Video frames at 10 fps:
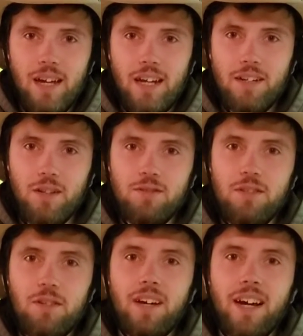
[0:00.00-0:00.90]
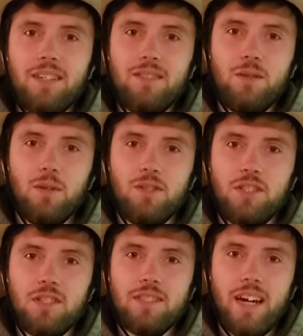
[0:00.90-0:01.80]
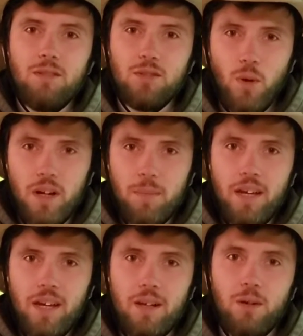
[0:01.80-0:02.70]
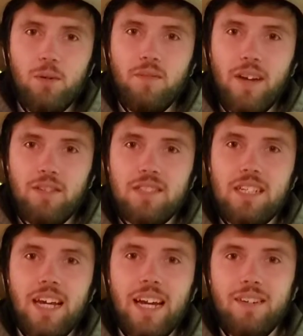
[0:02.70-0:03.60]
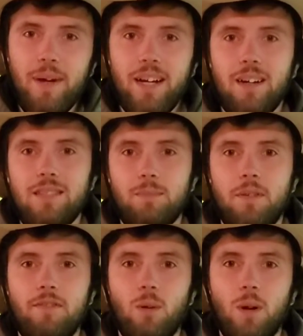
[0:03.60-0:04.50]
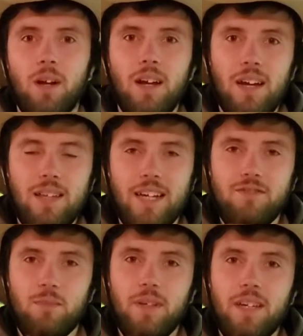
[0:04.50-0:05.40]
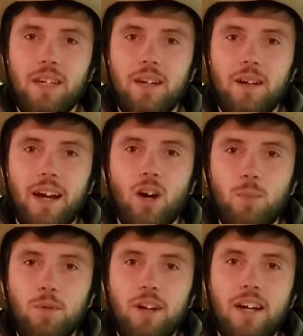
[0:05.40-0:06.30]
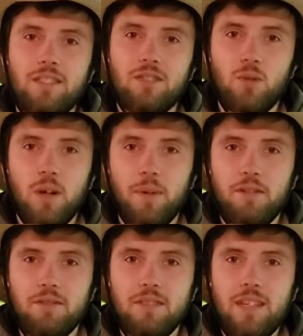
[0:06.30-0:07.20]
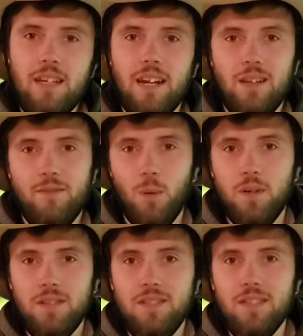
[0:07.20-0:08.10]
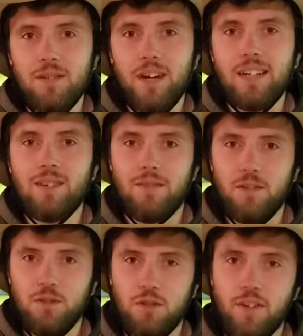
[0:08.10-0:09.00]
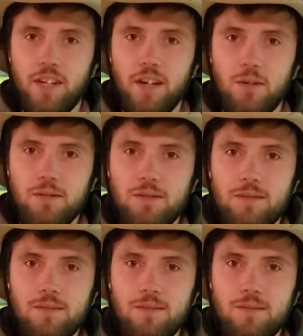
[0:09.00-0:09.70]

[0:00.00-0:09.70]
And to those of you guys who are just now joining me and who have never seen any of my content before, thanks for being here. I hope you guys enjoy what you see, and I look forward to seeing you guys on future videos.